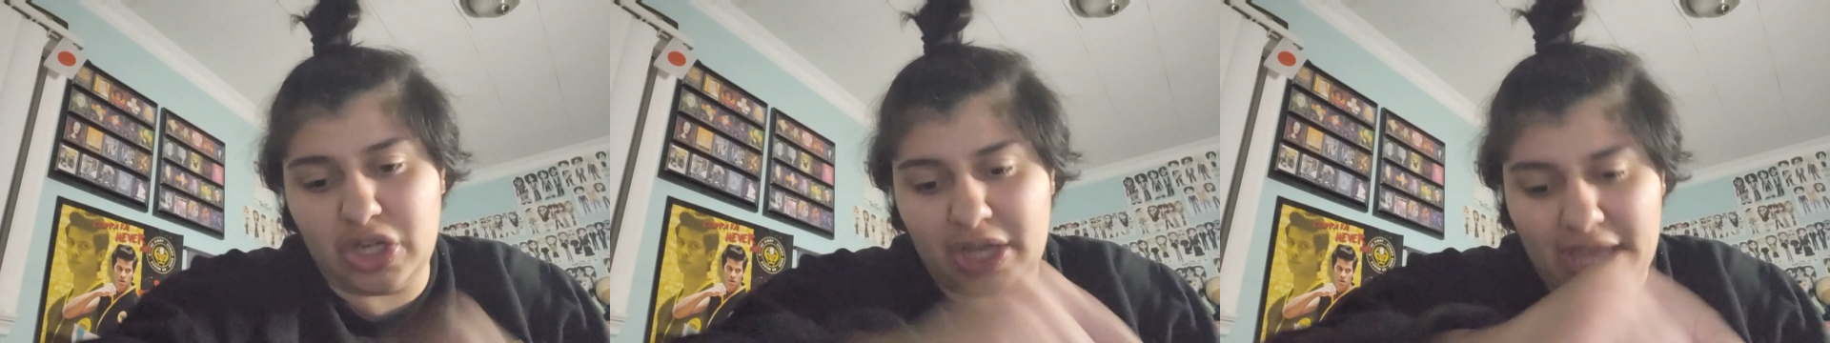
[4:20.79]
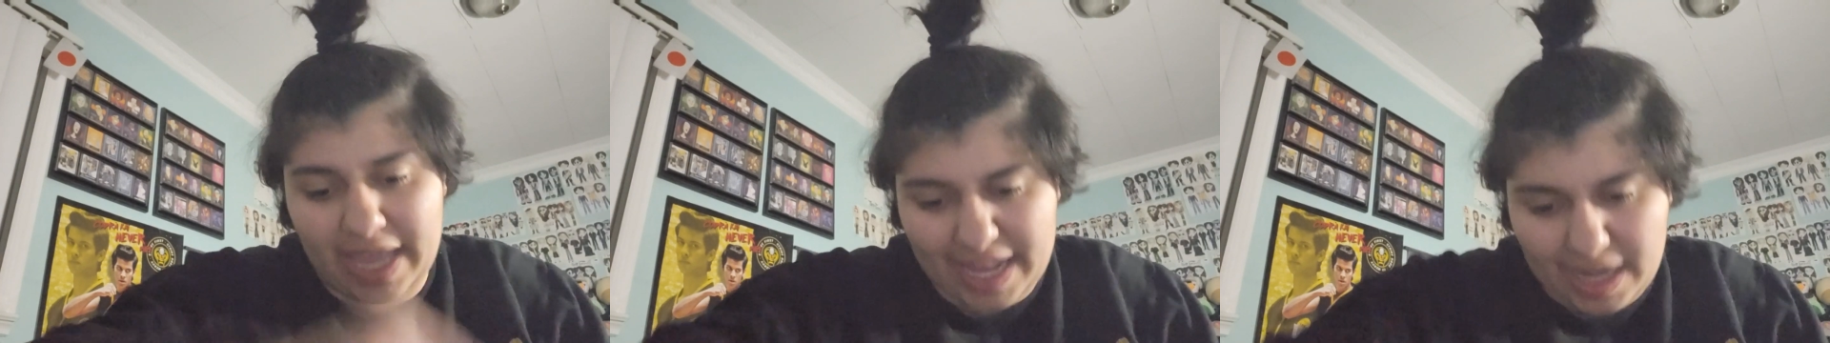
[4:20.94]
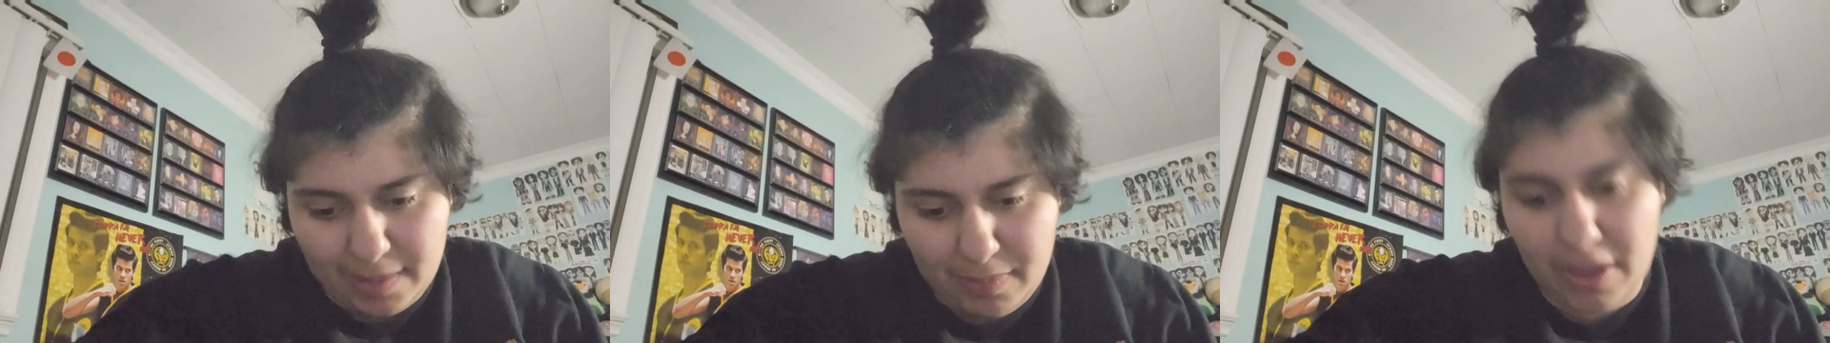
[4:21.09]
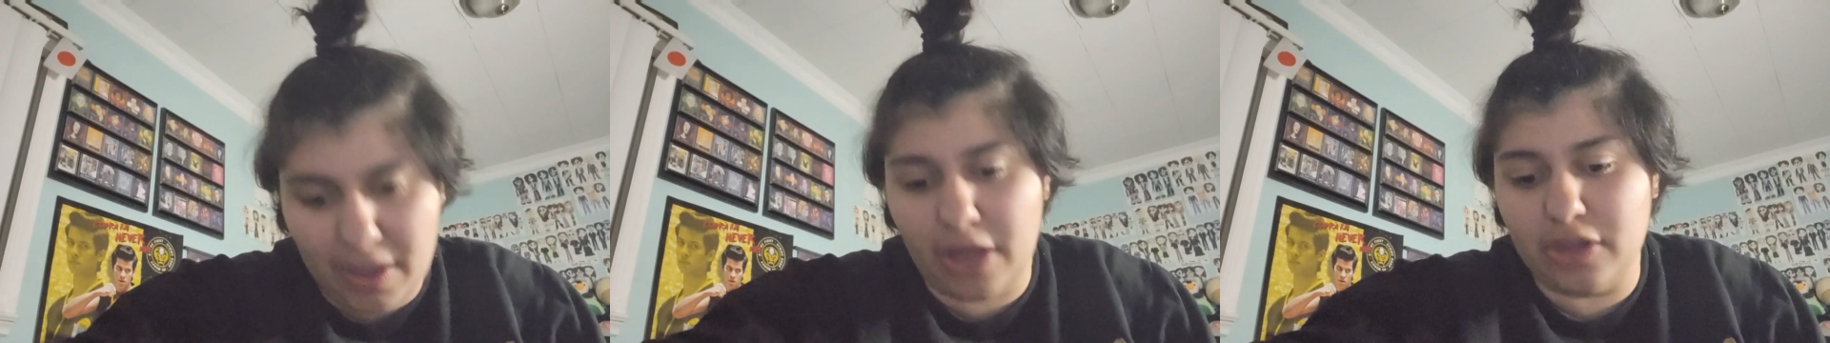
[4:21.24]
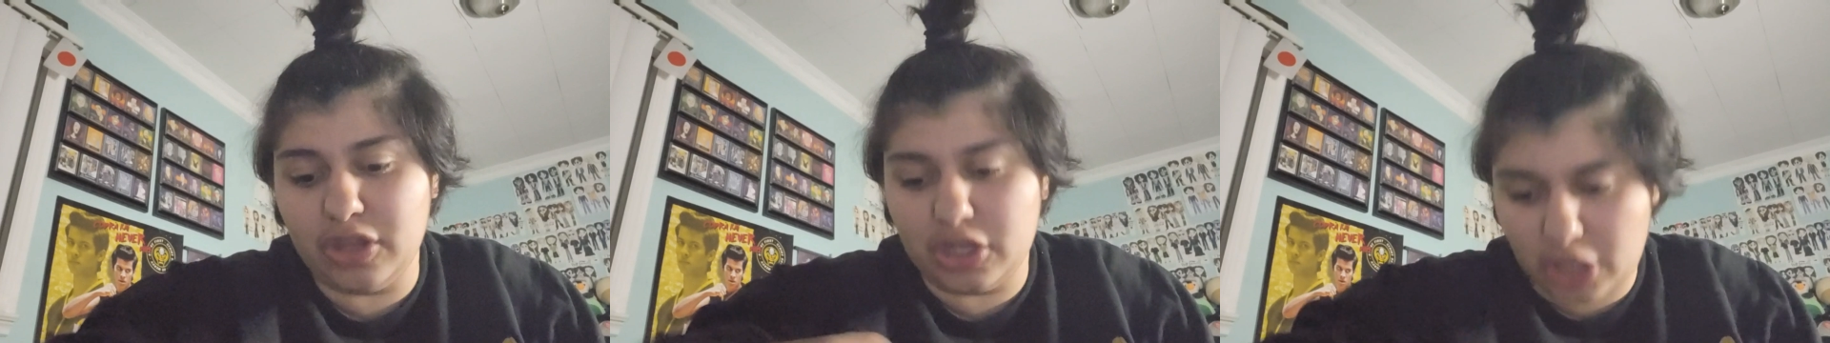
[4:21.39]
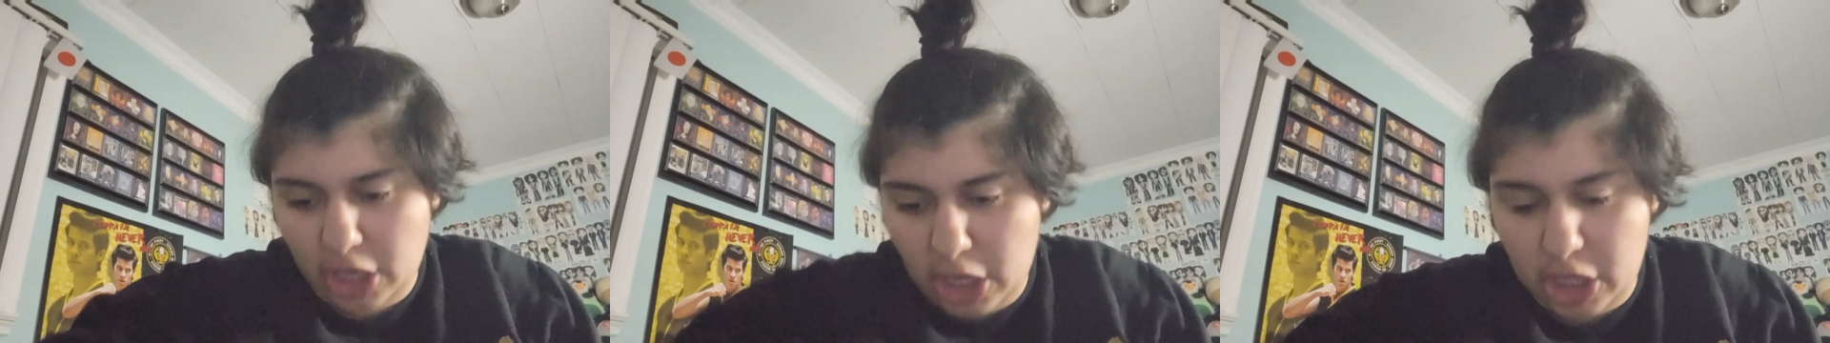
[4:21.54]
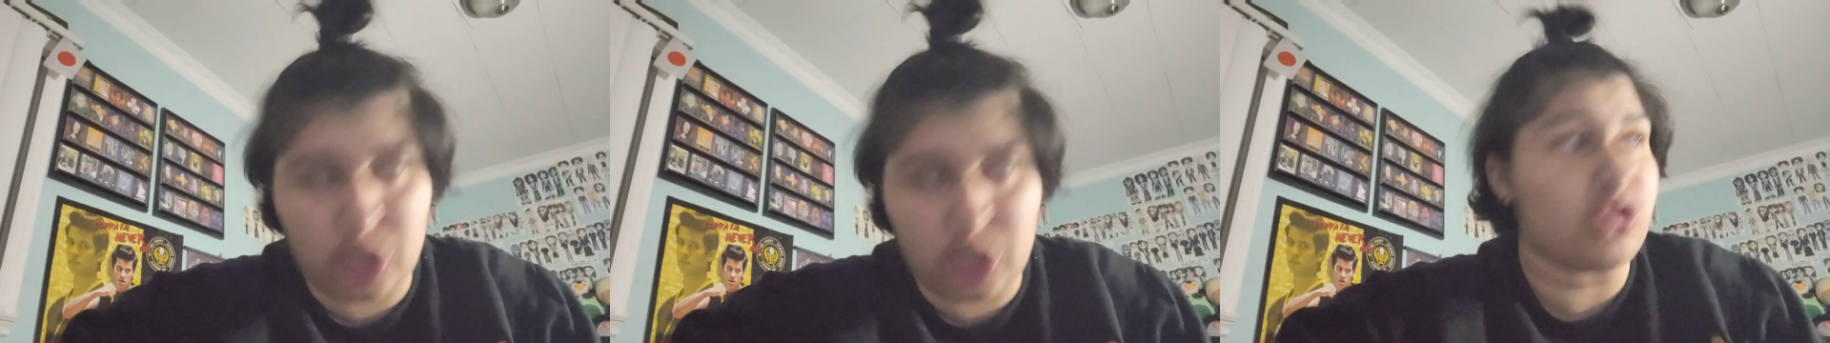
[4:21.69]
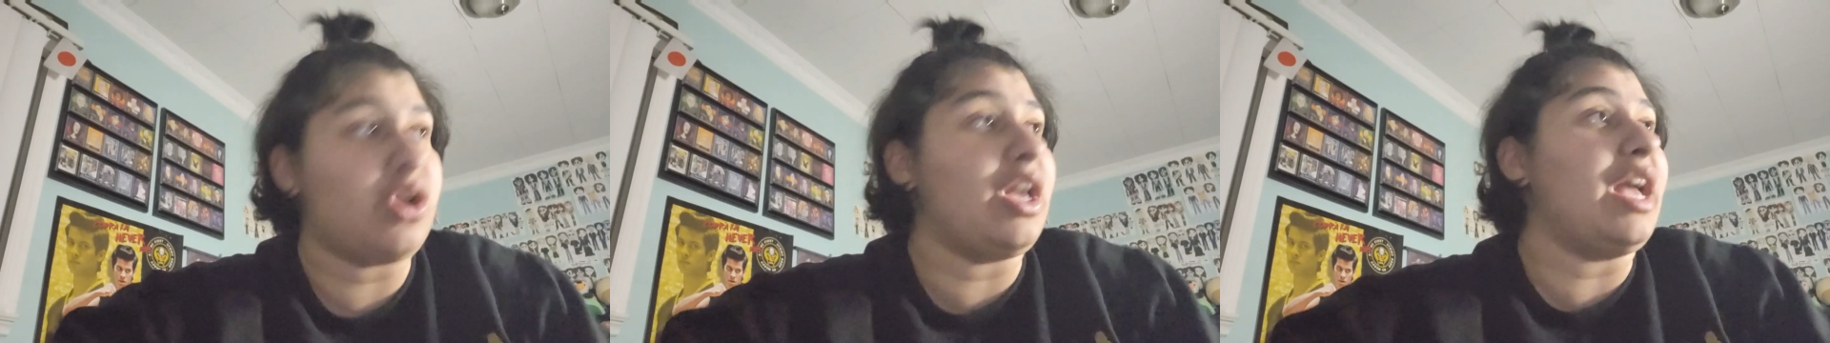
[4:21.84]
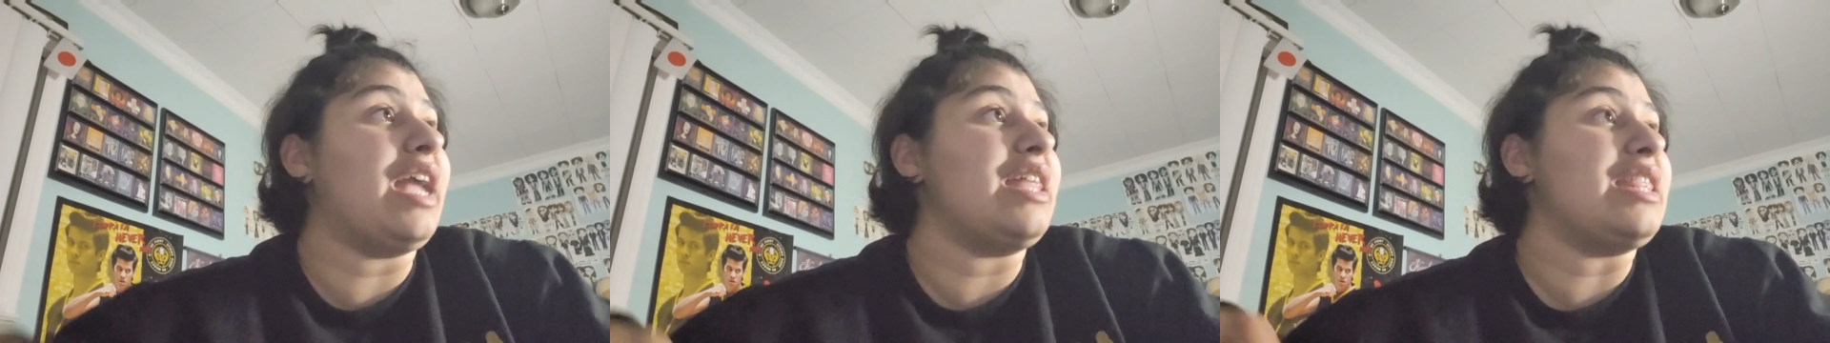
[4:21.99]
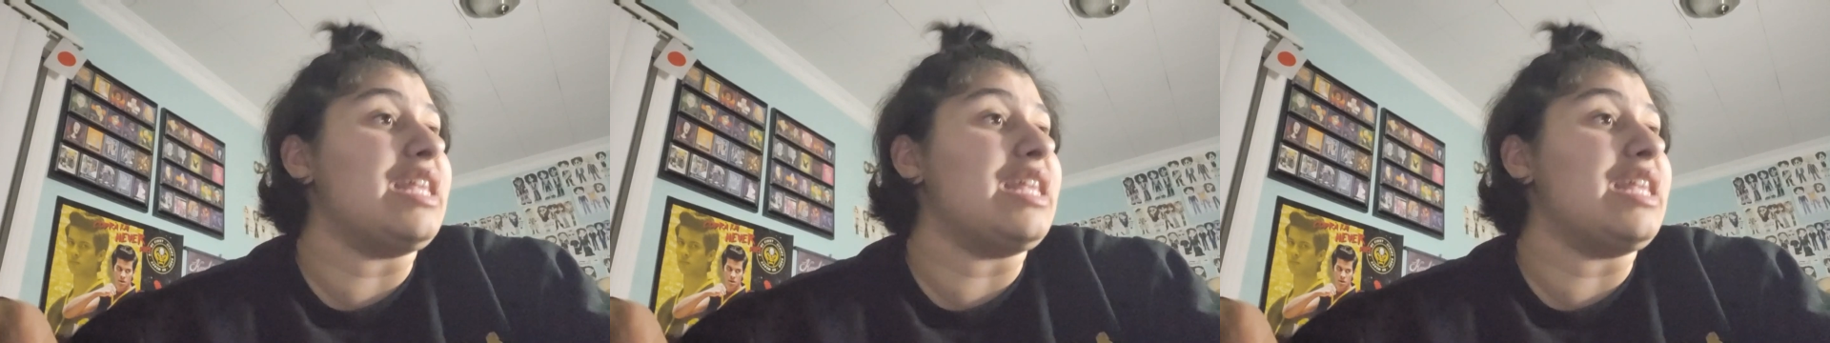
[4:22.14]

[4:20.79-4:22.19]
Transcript: Annabelle, The Conjuring,